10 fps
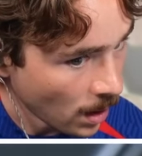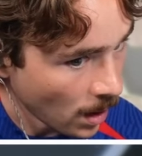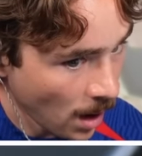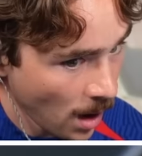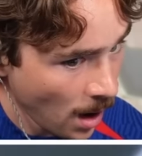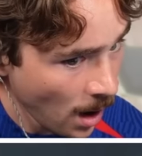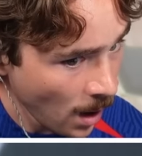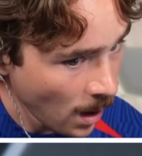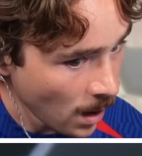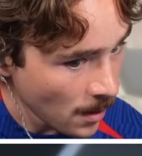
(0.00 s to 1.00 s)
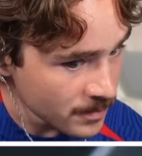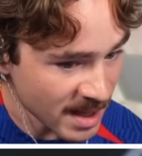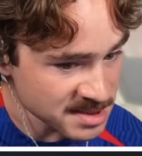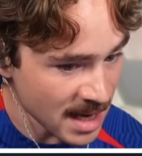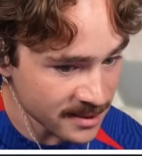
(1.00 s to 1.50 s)
Oh!
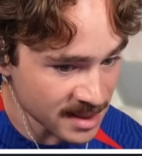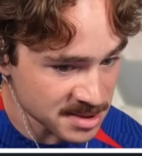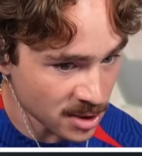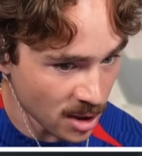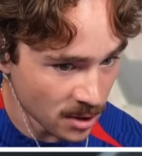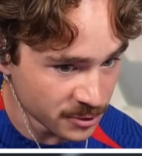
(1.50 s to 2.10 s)
That's not, that's a girl.